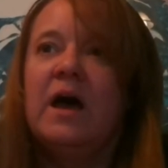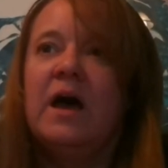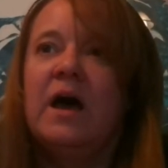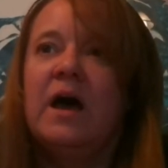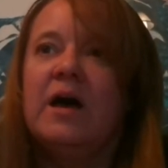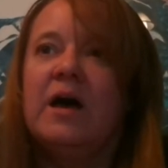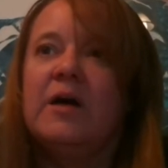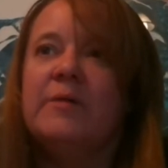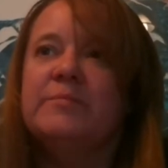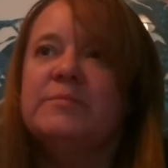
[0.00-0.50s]

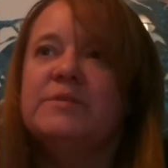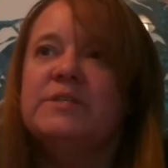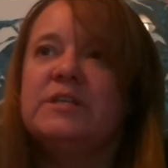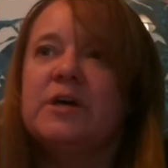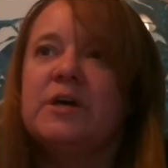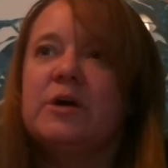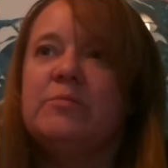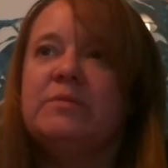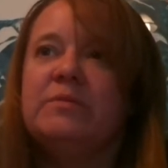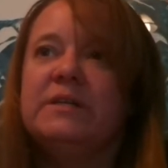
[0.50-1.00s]
Um,
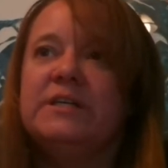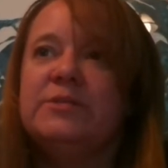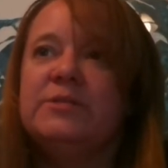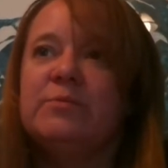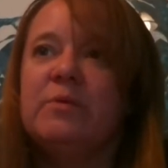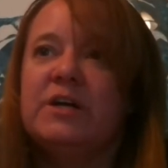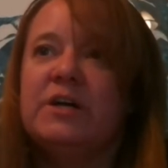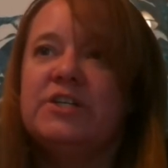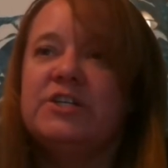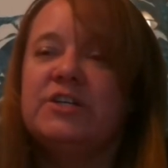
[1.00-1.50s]
so please
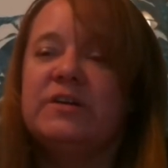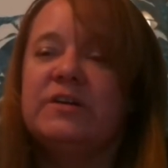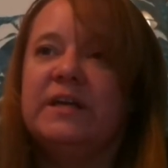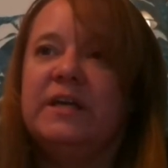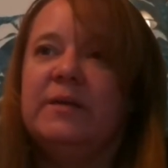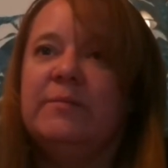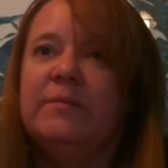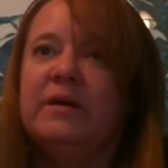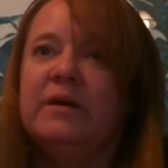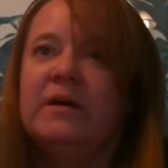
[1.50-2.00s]
watch your
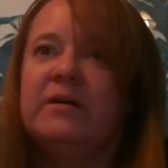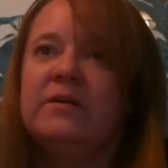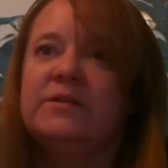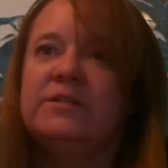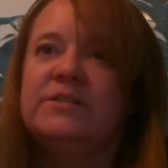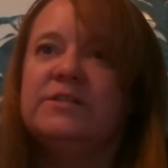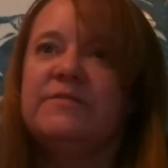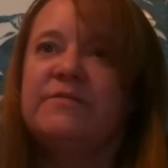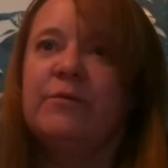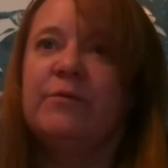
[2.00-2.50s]

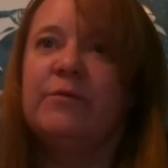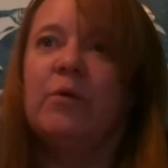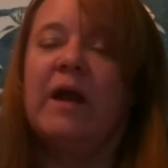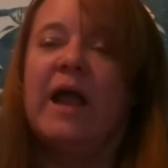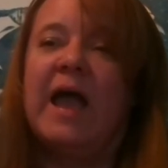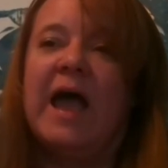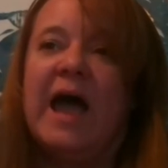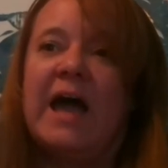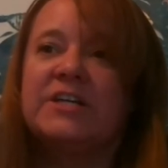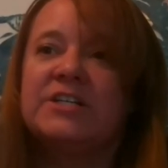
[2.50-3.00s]
emails for
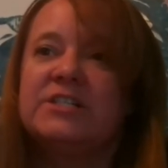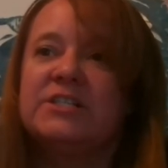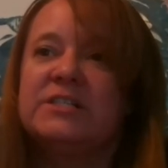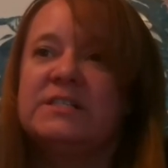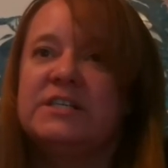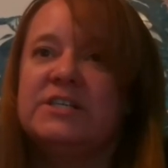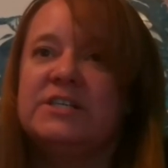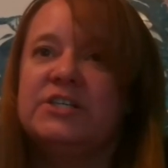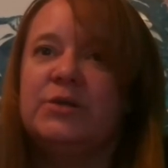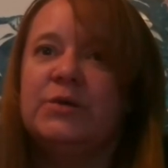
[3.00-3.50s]
actions
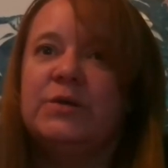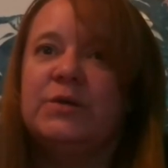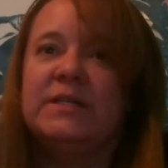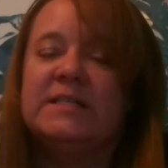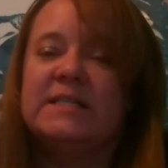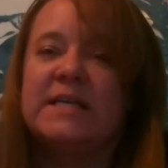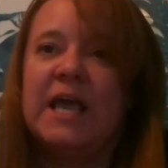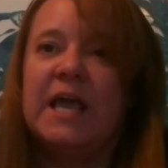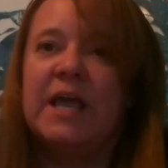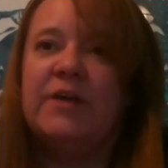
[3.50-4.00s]
that you can
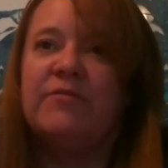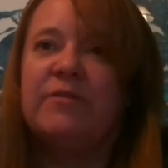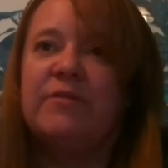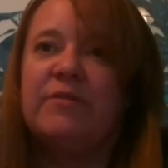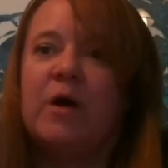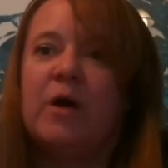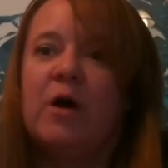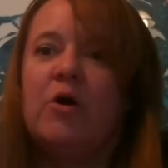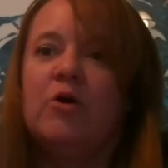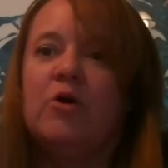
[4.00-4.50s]
take from
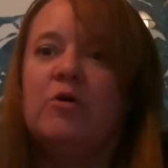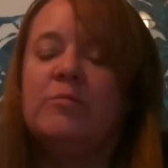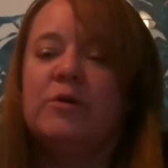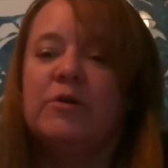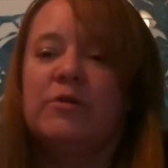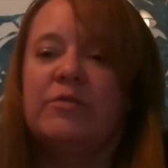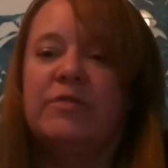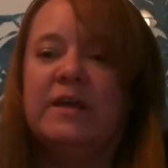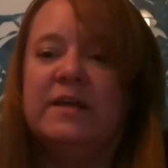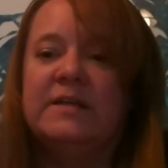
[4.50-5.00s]
home
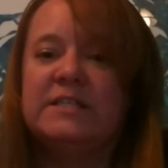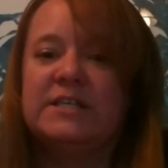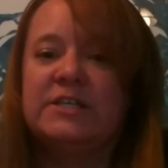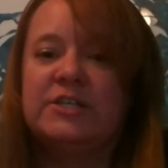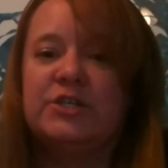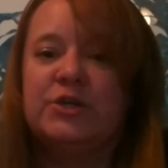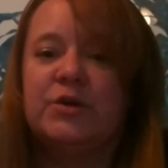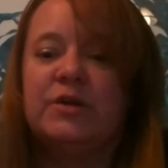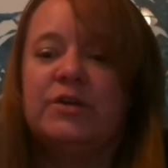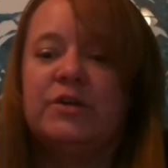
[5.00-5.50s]
or things that
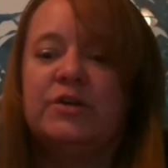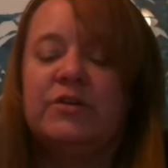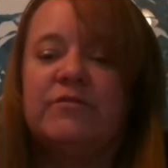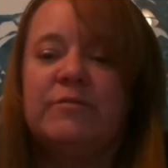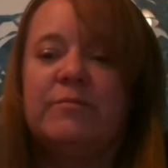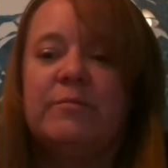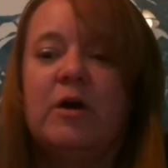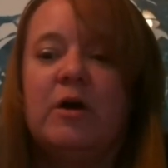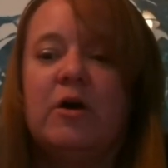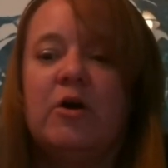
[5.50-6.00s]
you can do
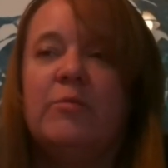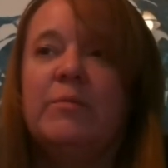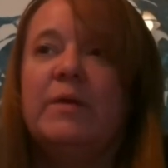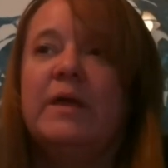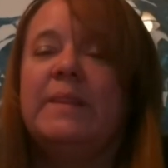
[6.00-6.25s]
from home.